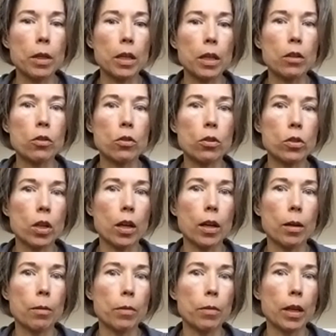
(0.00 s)
Eastern
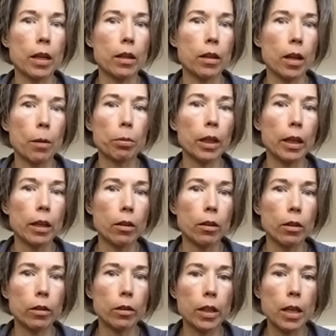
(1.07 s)
time, and I plan
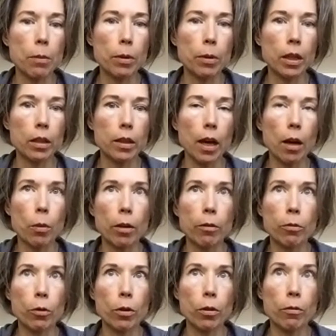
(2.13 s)
on keeping it that way
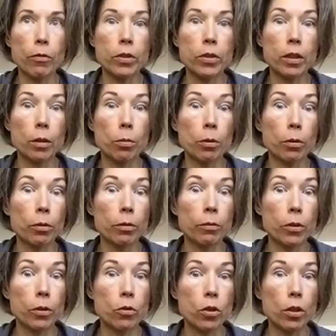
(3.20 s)
for the foreseeable
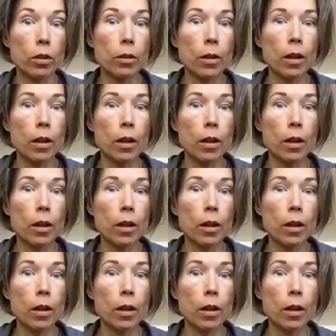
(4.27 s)
future.